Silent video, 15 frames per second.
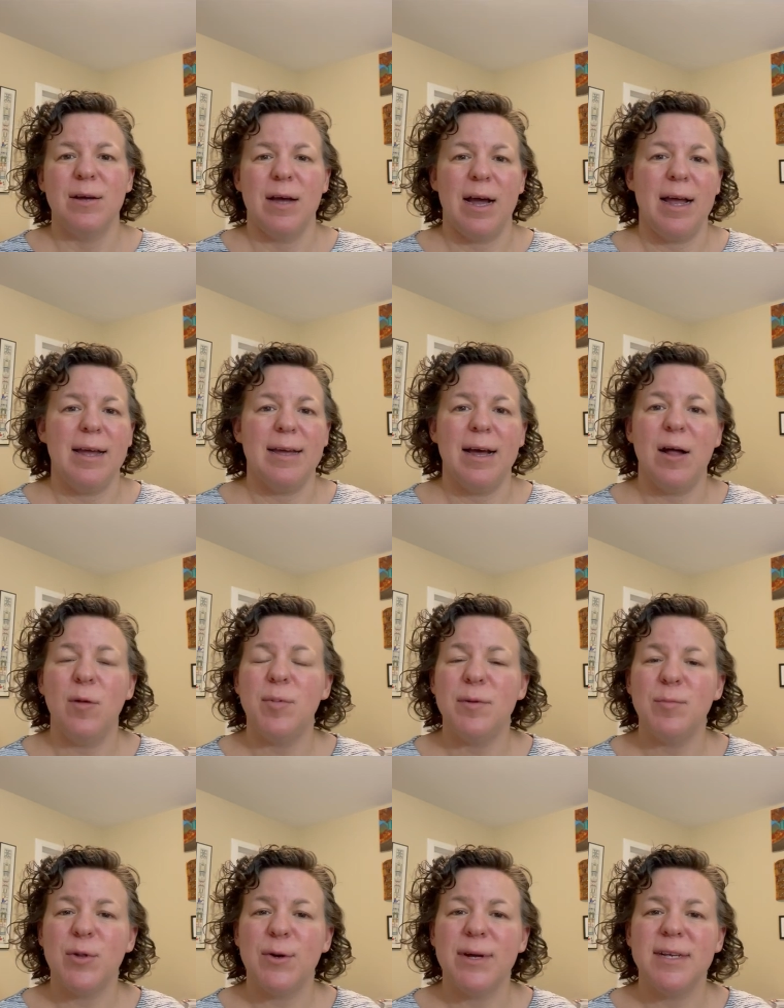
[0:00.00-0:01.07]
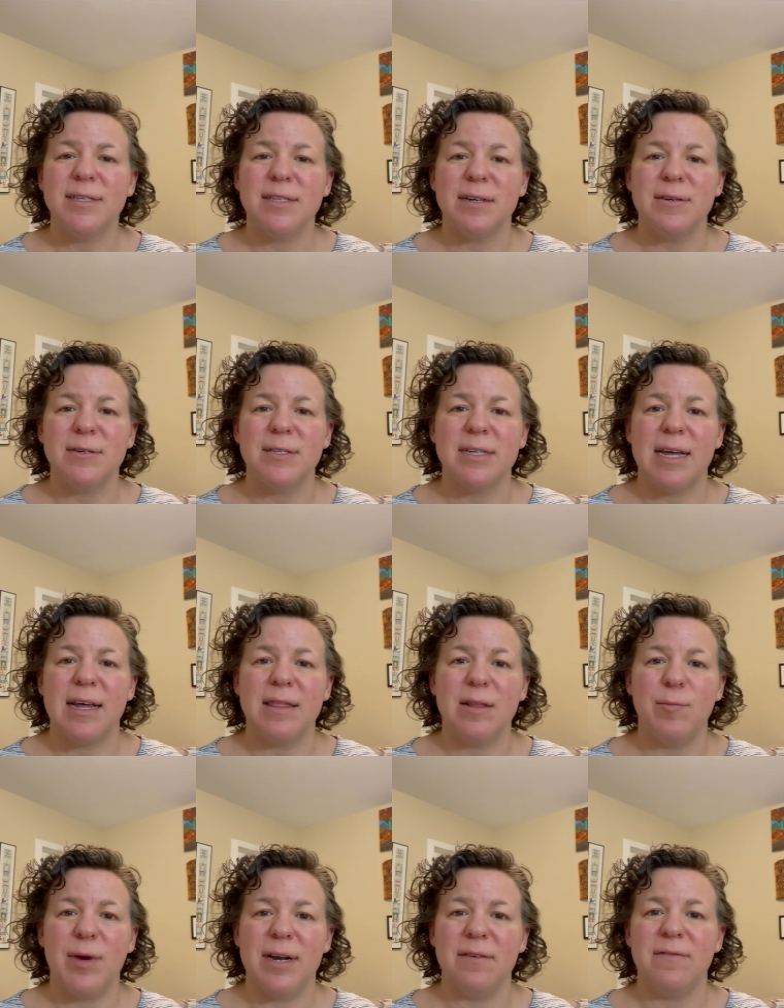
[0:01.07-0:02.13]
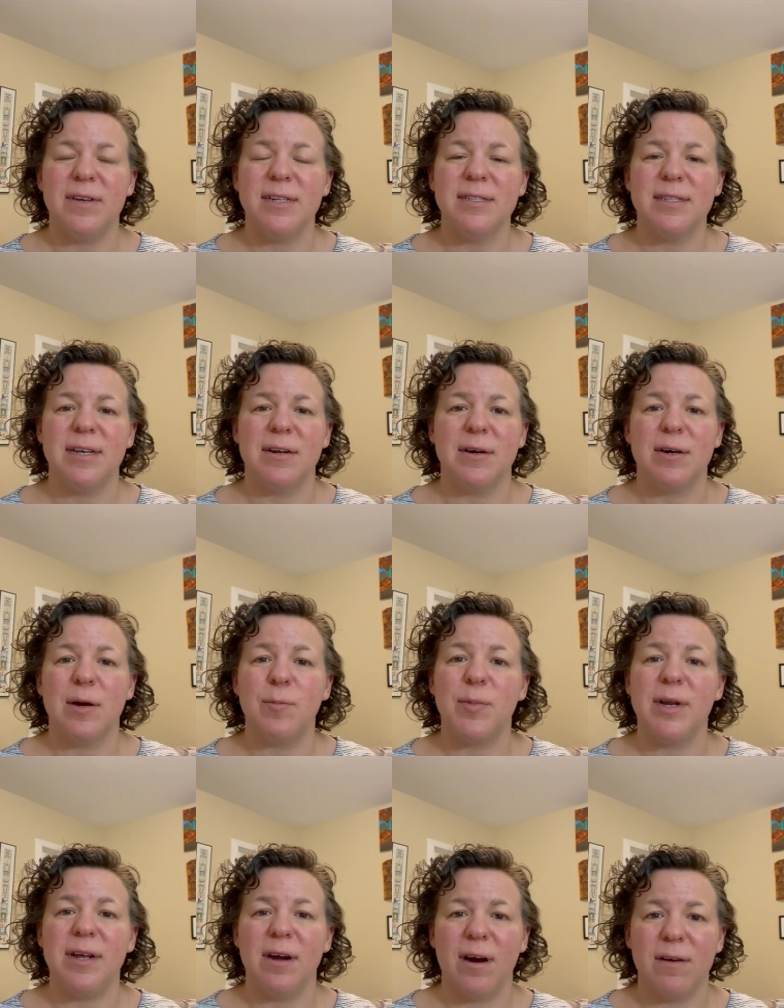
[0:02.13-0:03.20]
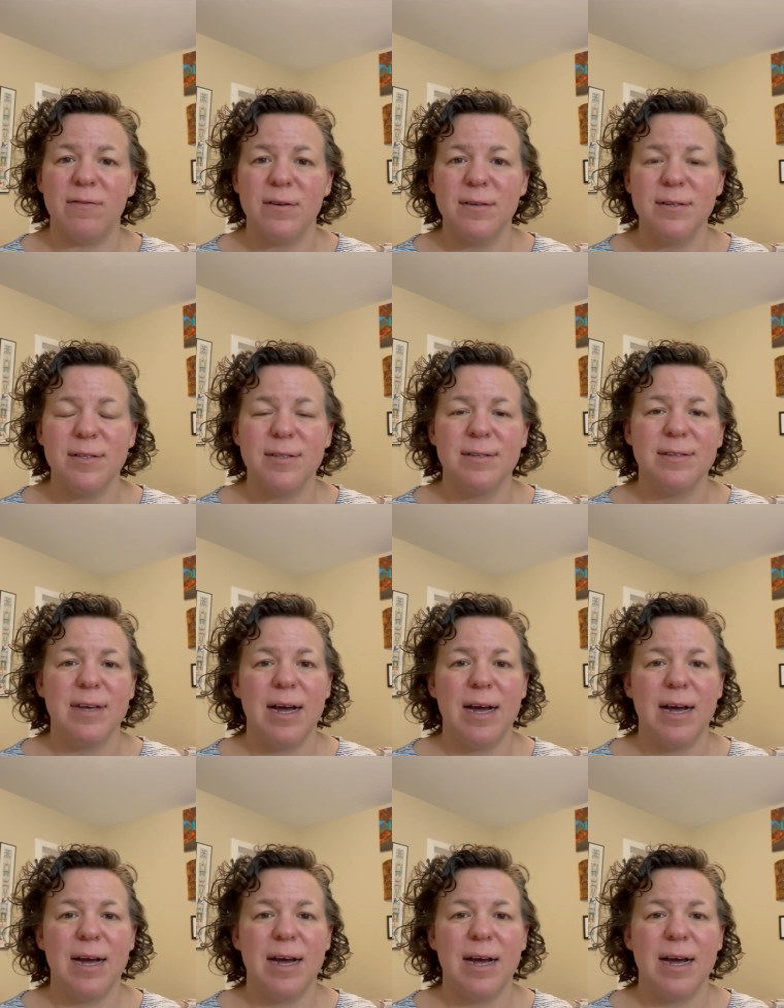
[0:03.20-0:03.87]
I help employees understand the benefits that our company offers,